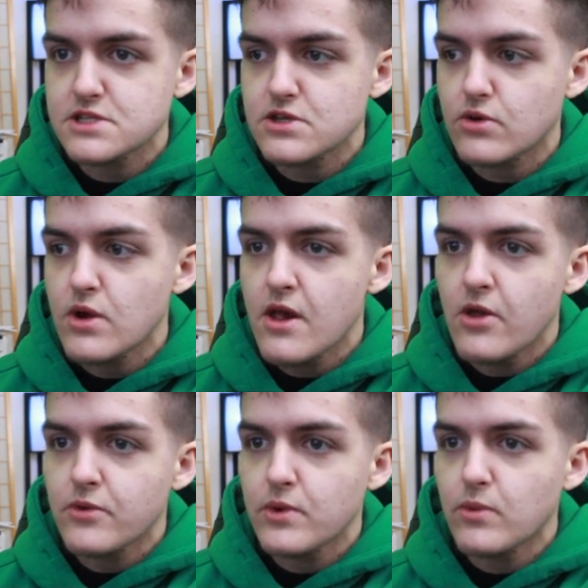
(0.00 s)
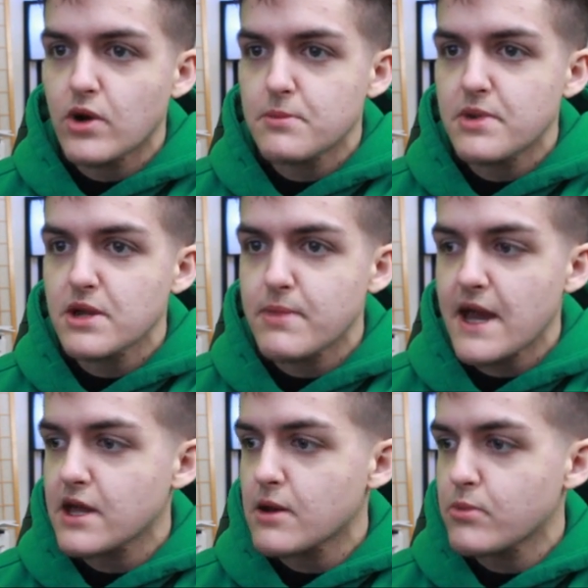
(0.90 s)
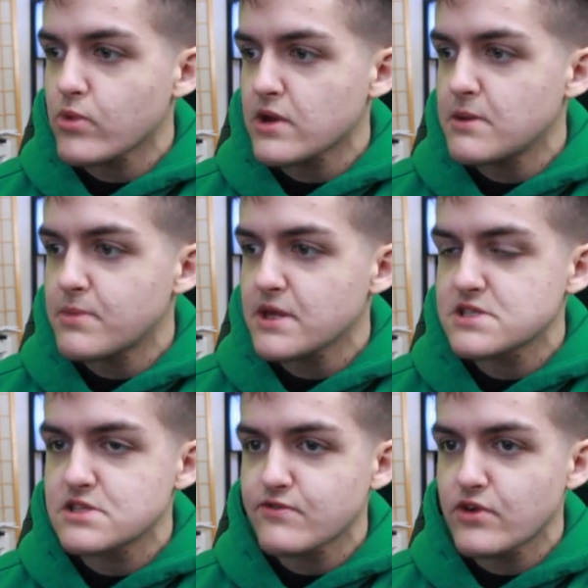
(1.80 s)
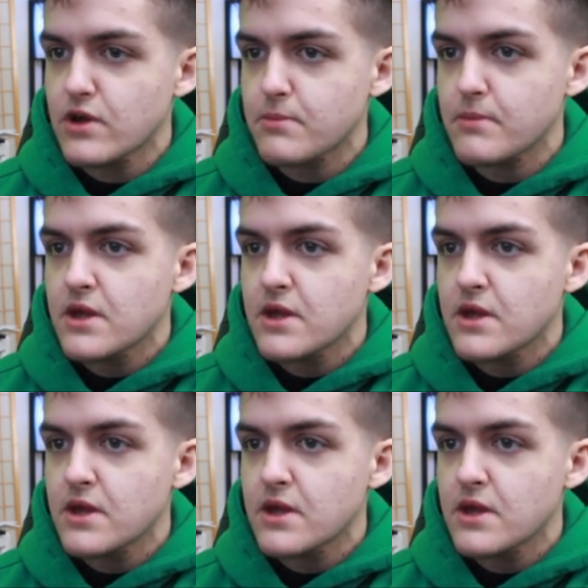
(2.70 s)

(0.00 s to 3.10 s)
So we want to pick back up where he picks his foot up